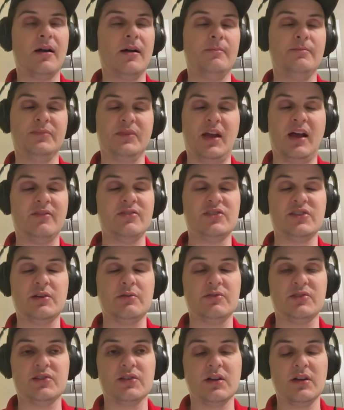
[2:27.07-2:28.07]
Um, obviously,
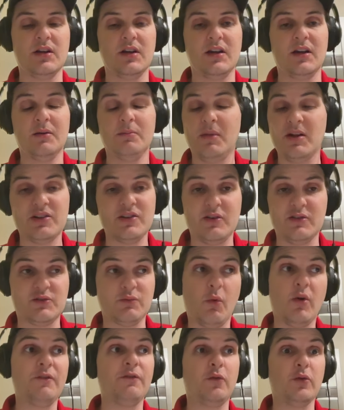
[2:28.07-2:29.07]
it was much, it was
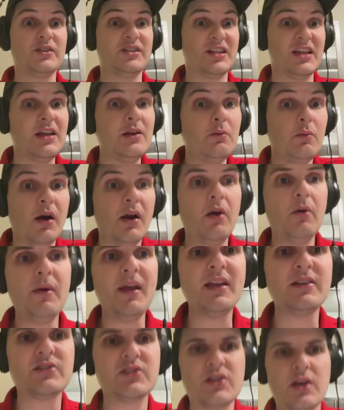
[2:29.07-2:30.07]
one fourteen, one oh
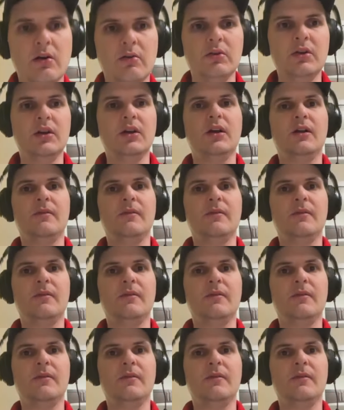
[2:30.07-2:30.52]
eight. So,